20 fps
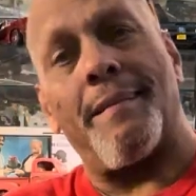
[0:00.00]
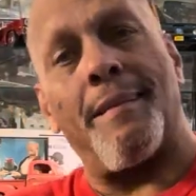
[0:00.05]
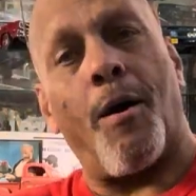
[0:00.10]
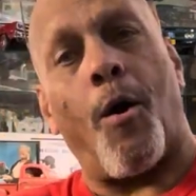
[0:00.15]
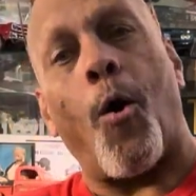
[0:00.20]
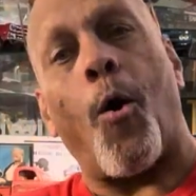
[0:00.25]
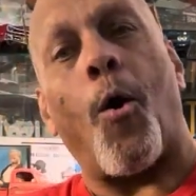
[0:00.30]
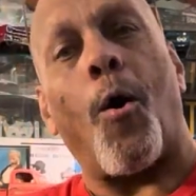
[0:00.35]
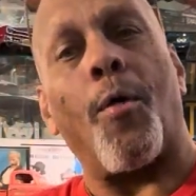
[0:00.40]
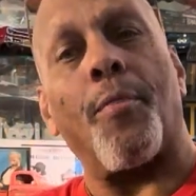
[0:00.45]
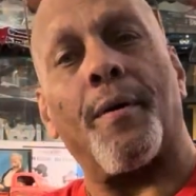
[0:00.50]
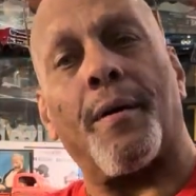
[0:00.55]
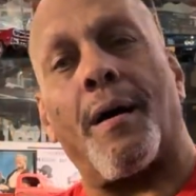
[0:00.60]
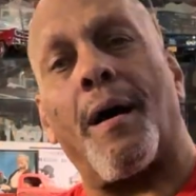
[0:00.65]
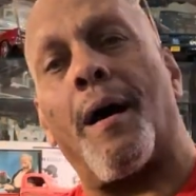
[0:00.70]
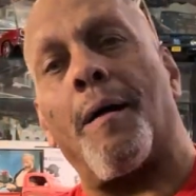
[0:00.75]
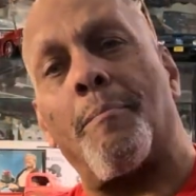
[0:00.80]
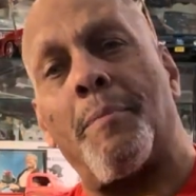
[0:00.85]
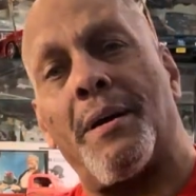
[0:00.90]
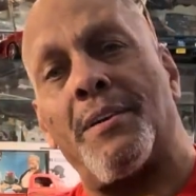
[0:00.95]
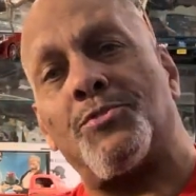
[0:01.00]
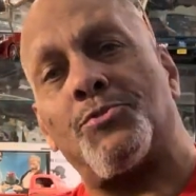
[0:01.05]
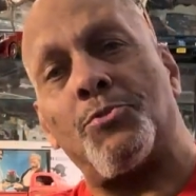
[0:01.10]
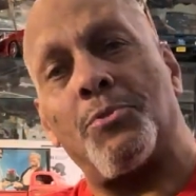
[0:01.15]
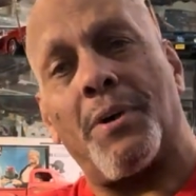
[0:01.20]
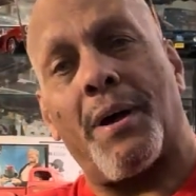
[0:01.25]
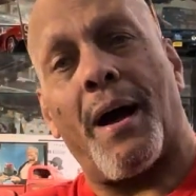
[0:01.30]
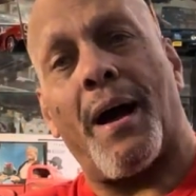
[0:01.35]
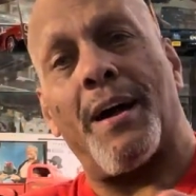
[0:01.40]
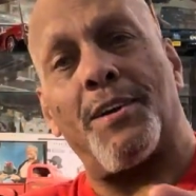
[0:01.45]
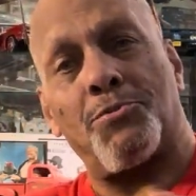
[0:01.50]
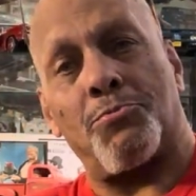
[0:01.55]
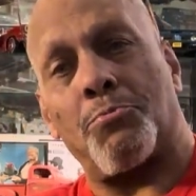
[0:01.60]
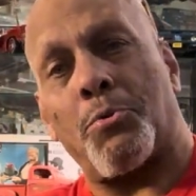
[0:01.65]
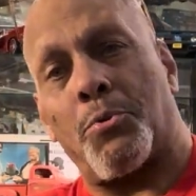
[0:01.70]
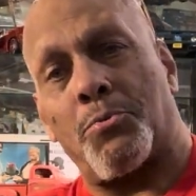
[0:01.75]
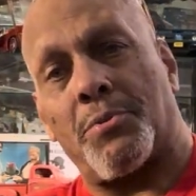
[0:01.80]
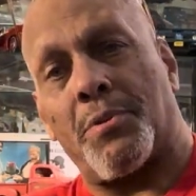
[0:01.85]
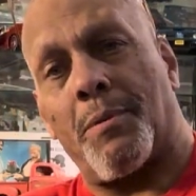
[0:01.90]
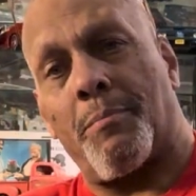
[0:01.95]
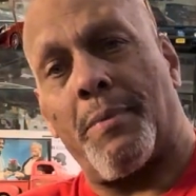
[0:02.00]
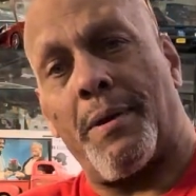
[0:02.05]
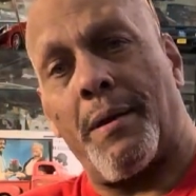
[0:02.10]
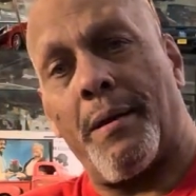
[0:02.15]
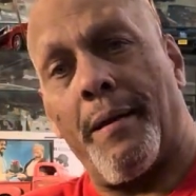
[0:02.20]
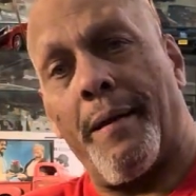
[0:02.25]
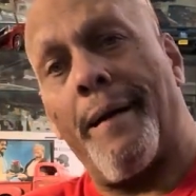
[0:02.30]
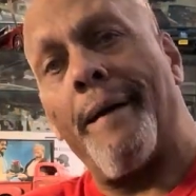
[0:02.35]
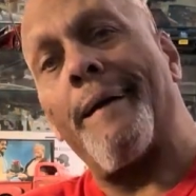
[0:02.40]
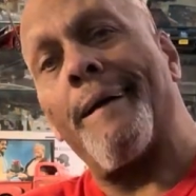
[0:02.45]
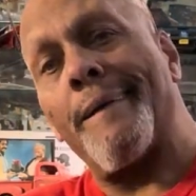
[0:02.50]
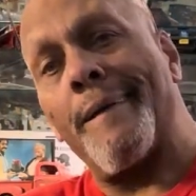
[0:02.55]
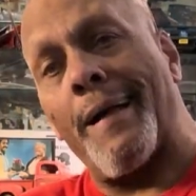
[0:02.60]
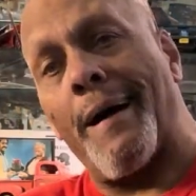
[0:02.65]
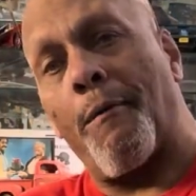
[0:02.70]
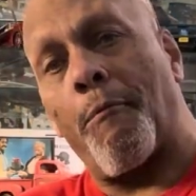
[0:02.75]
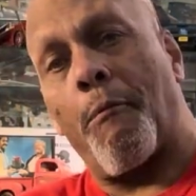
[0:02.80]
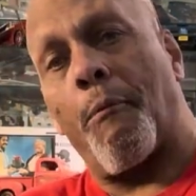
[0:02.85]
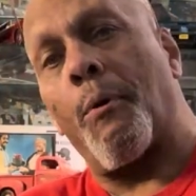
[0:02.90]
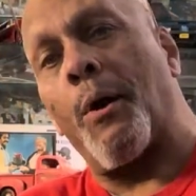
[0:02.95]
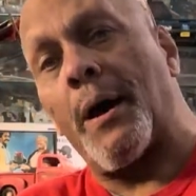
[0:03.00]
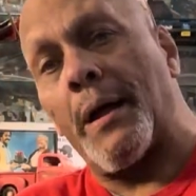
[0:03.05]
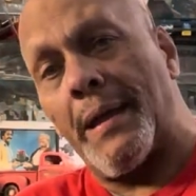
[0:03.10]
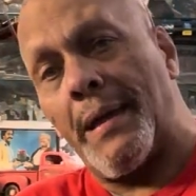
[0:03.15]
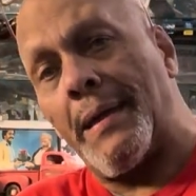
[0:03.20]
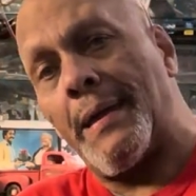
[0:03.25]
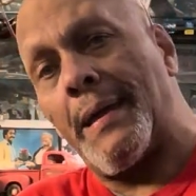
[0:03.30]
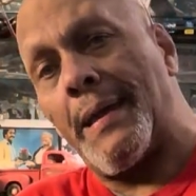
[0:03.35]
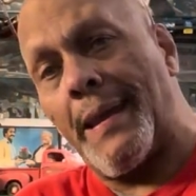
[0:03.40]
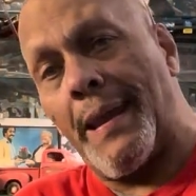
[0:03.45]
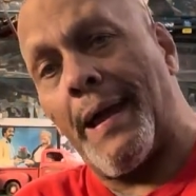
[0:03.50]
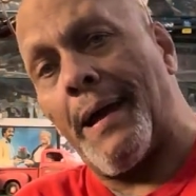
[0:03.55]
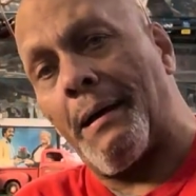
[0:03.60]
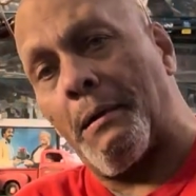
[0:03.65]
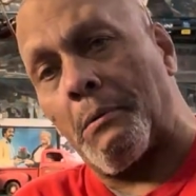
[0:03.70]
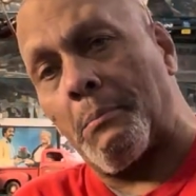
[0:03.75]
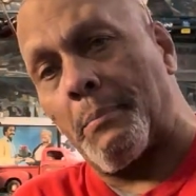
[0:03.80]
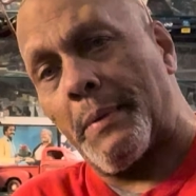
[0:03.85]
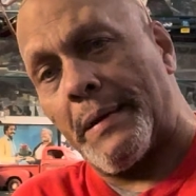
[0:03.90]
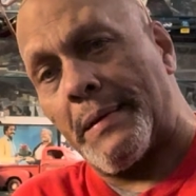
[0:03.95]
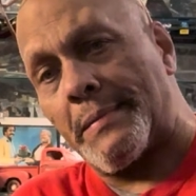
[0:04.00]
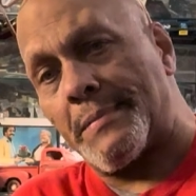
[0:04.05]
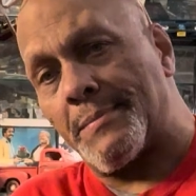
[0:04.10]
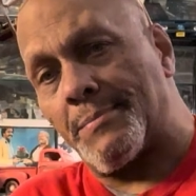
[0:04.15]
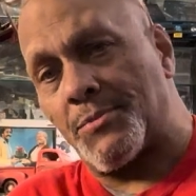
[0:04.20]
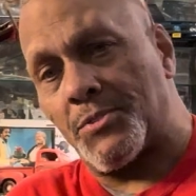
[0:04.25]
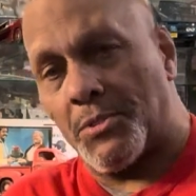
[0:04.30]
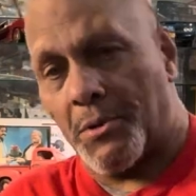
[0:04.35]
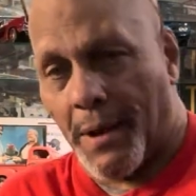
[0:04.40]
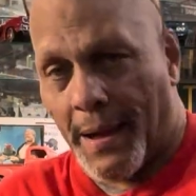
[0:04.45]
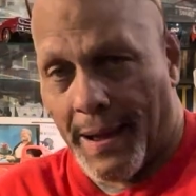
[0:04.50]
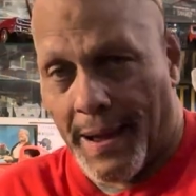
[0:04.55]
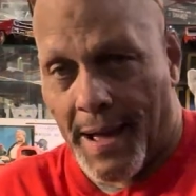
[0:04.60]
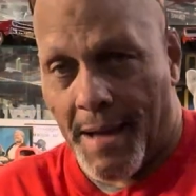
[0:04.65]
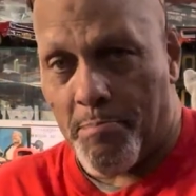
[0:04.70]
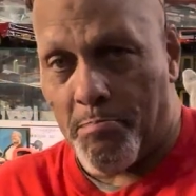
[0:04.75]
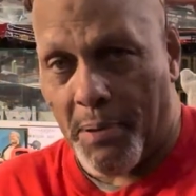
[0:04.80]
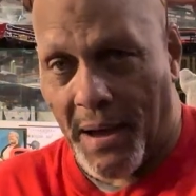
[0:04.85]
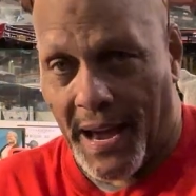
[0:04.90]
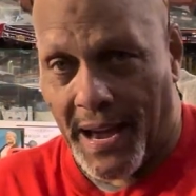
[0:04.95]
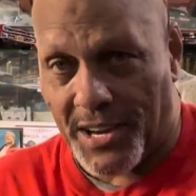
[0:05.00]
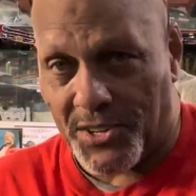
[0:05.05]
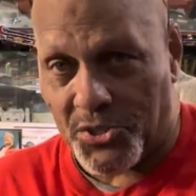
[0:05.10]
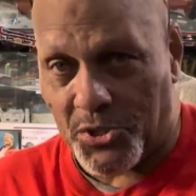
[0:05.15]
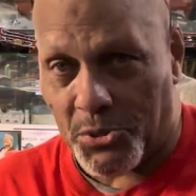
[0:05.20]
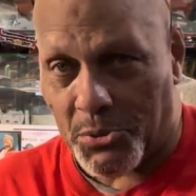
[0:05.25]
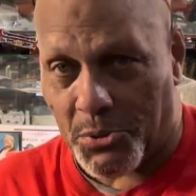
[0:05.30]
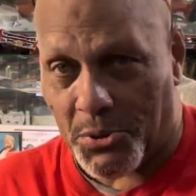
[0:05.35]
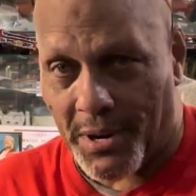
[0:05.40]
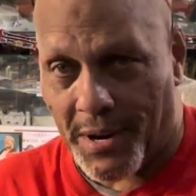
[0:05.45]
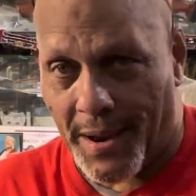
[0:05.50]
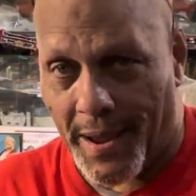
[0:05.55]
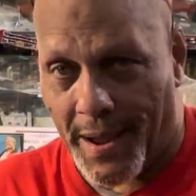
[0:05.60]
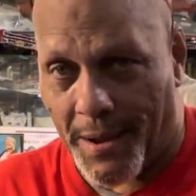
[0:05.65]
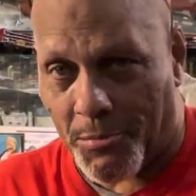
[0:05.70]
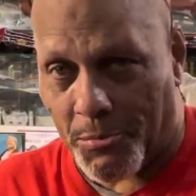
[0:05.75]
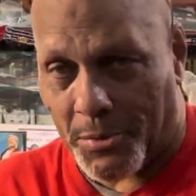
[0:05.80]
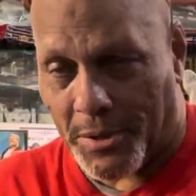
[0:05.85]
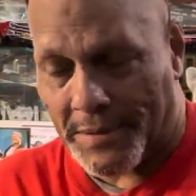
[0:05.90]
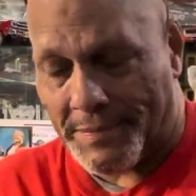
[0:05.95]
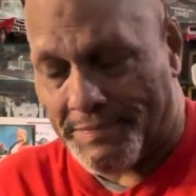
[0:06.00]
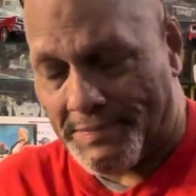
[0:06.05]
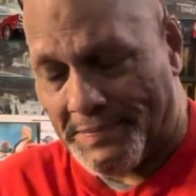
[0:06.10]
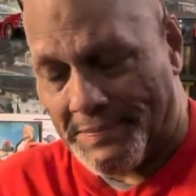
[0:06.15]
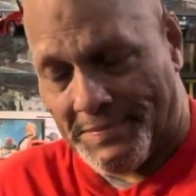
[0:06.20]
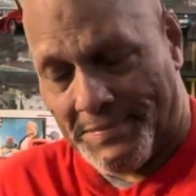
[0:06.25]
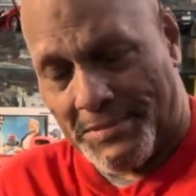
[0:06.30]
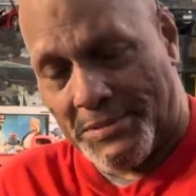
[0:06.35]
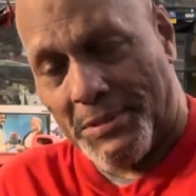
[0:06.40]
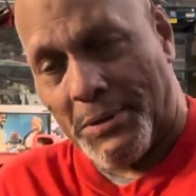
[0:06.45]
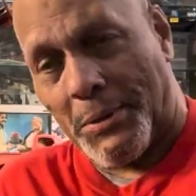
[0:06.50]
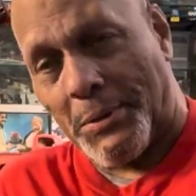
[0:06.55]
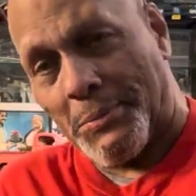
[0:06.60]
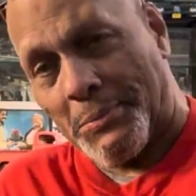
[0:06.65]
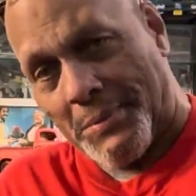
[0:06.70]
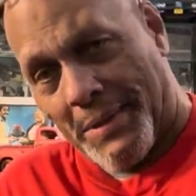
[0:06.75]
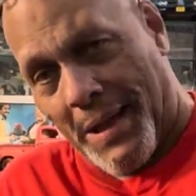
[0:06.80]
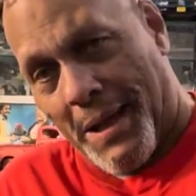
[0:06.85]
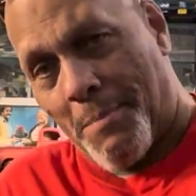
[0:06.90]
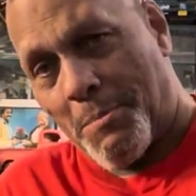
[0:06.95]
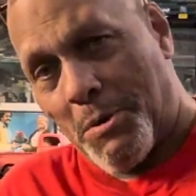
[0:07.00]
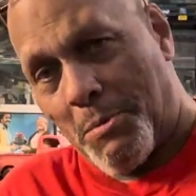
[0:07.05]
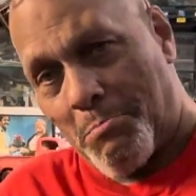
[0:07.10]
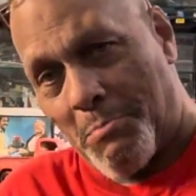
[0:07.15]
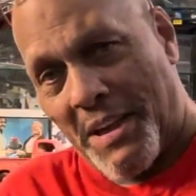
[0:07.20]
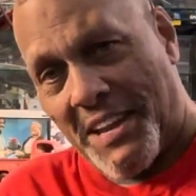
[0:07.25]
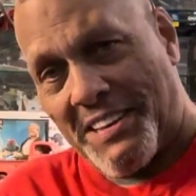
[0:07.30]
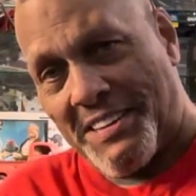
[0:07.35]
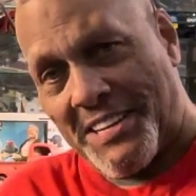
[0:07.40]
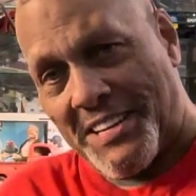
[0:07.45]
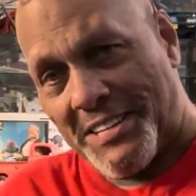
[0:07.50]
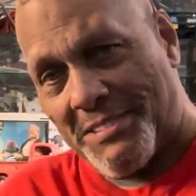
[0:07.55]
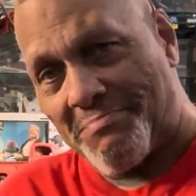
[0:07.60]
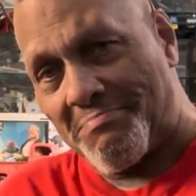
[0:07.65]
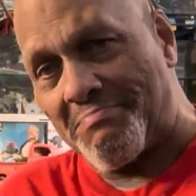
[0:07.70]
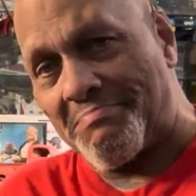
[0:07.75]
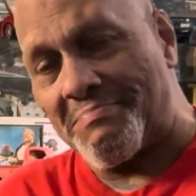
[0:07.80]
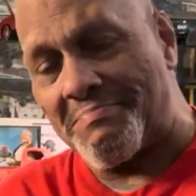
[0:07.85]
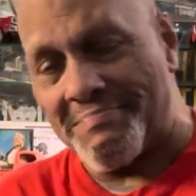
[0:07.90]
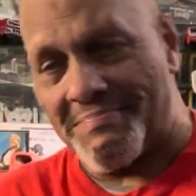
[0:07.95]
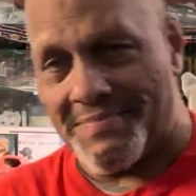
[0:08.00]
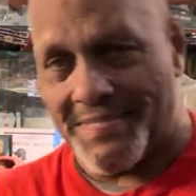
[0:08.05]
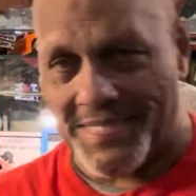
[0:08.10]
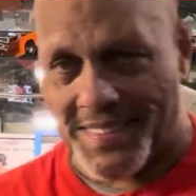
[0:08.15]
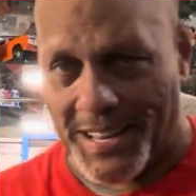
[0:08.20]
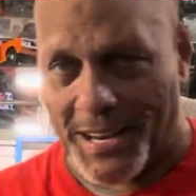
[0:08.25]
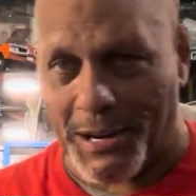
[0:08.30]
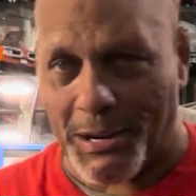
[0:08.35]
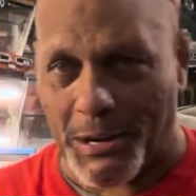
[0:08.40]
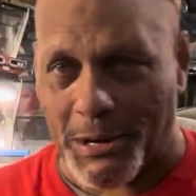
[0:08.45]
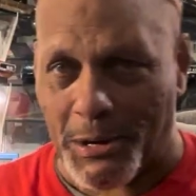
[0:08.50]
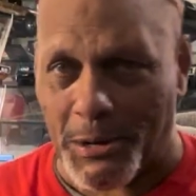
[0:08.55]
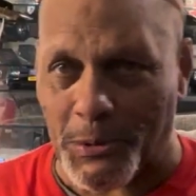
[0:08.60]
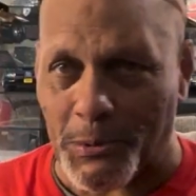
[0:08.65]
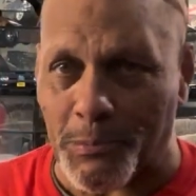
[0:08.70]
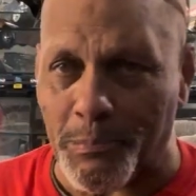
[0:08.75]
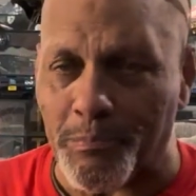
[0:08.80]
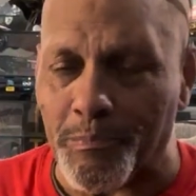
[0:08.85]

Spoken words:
all the comments you guys wrote to me, not one of you nailed me. So I got past you on that one. So I'm admitting it. Let it go.